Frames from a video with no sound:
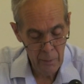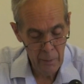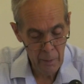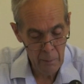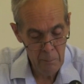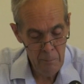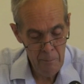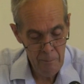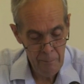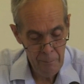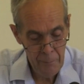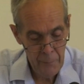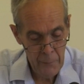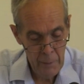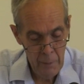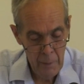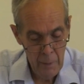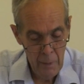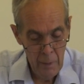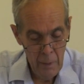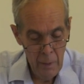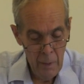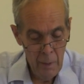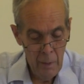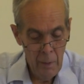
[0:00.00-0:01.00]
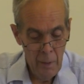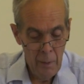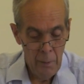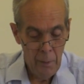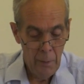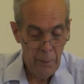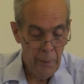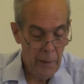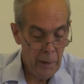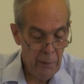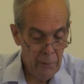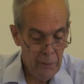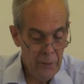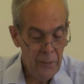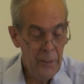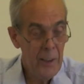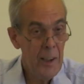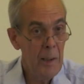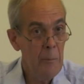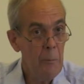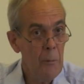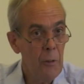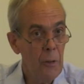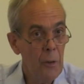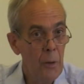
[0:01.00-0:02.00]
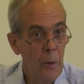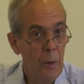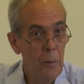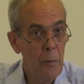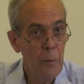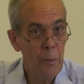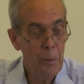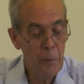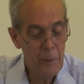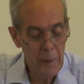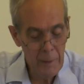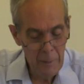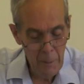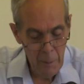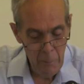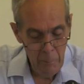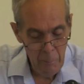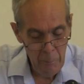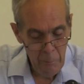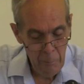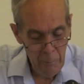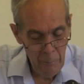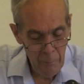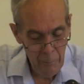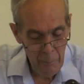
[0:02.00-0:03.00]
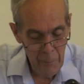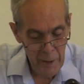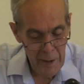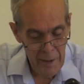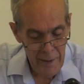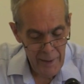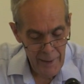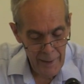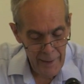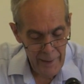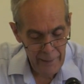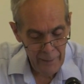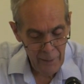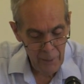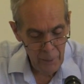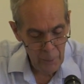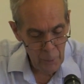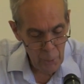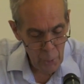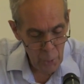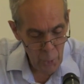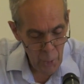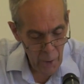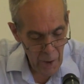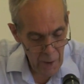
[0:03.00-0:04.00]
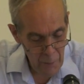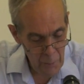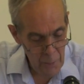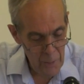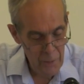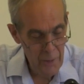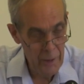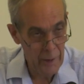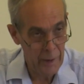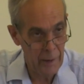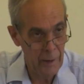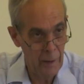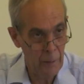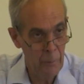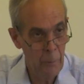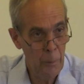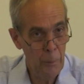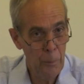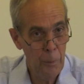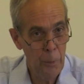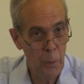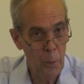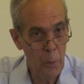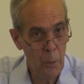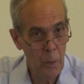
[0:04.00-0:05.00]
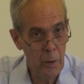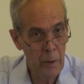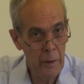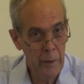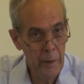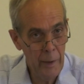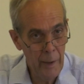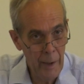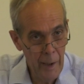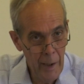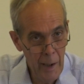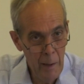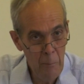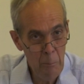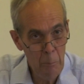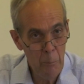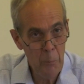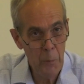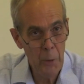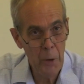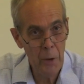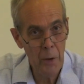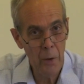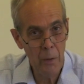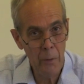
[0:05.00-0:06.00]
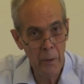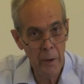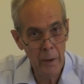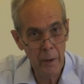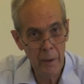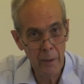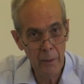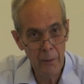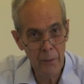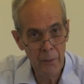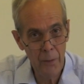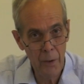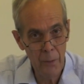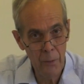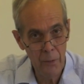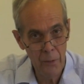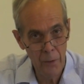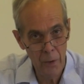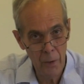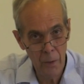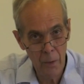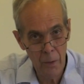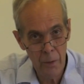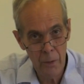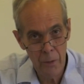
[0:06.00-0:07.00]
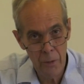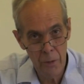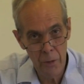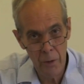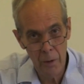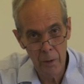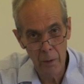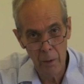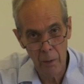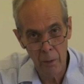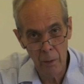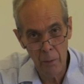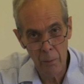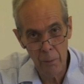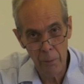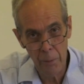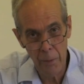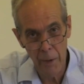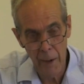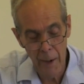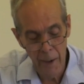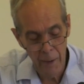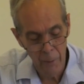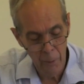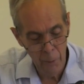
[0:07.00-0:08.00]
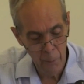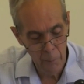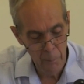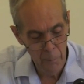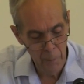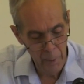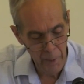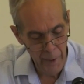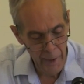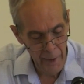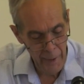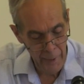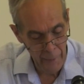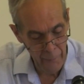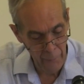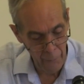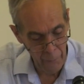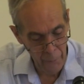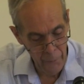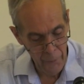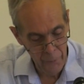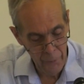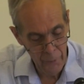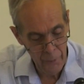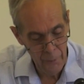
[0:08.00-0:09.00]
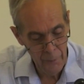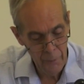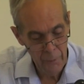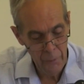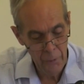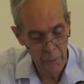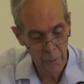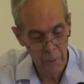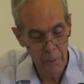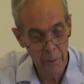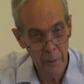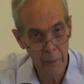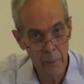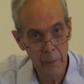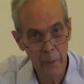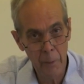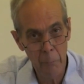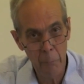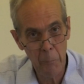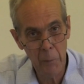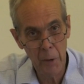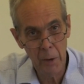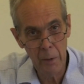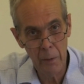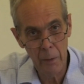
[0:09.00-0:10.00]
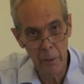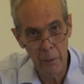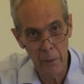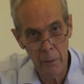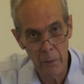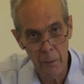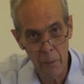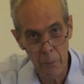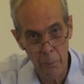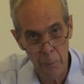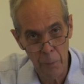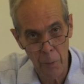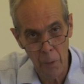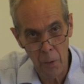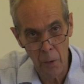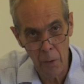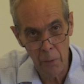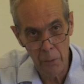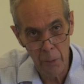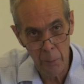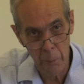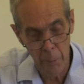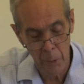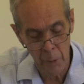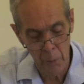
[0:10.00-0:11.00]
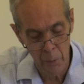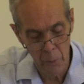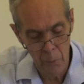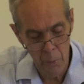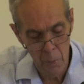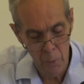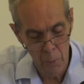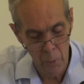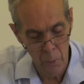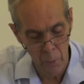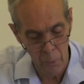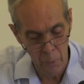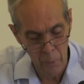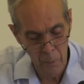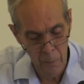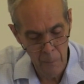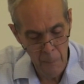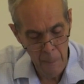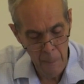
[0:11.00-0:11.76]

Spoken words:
on them. There thus seems to have been little grounding for an embryonic sociology of Arab lands during the period of Ottoman rule,